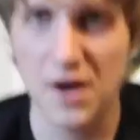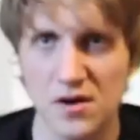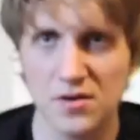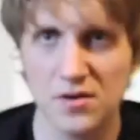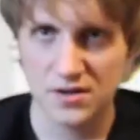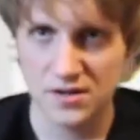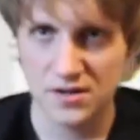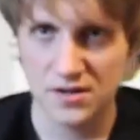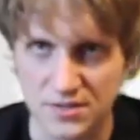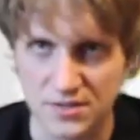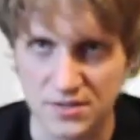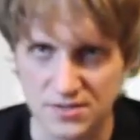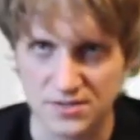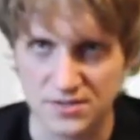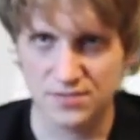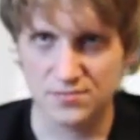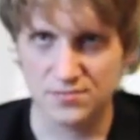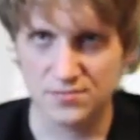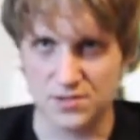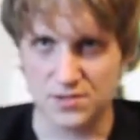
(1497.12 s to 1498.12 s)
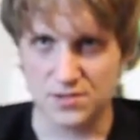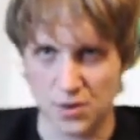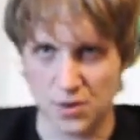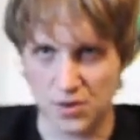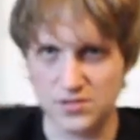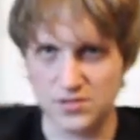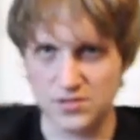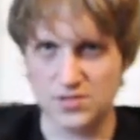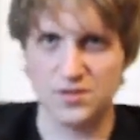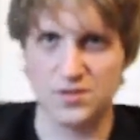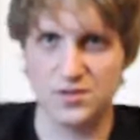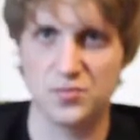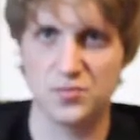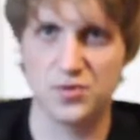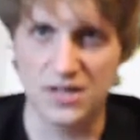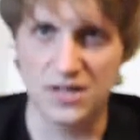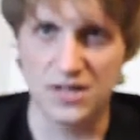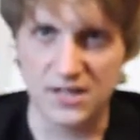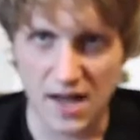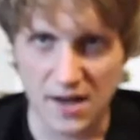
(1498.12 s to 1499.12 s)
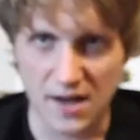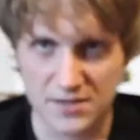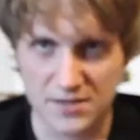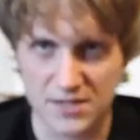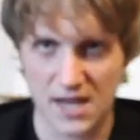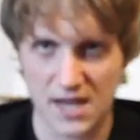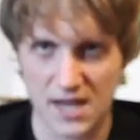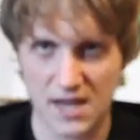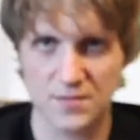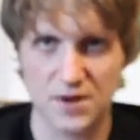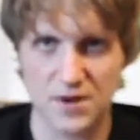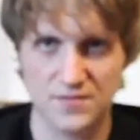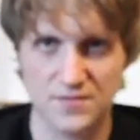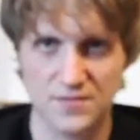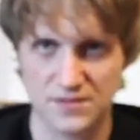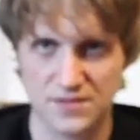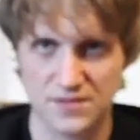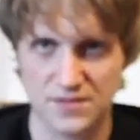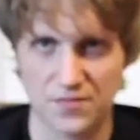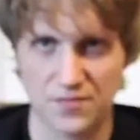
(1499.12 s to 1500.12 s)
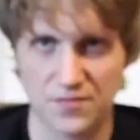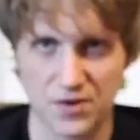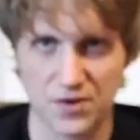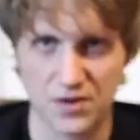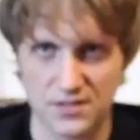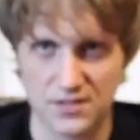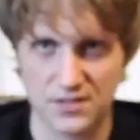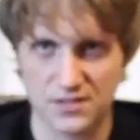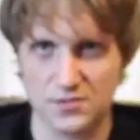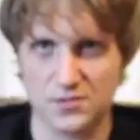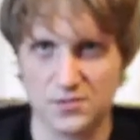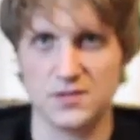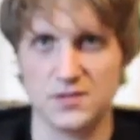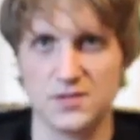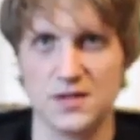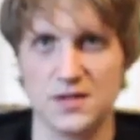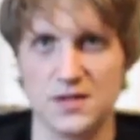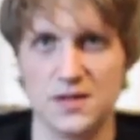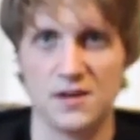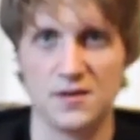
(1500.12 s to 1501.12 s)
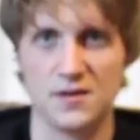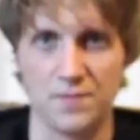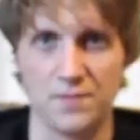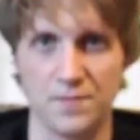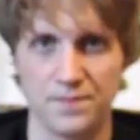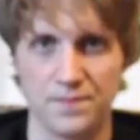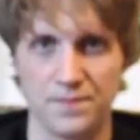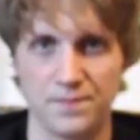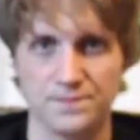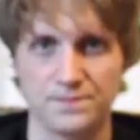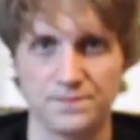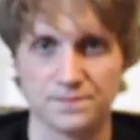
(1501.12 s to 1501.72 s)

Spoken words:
and about. And it's supposedly a pretty common game, but I've just never run into it. And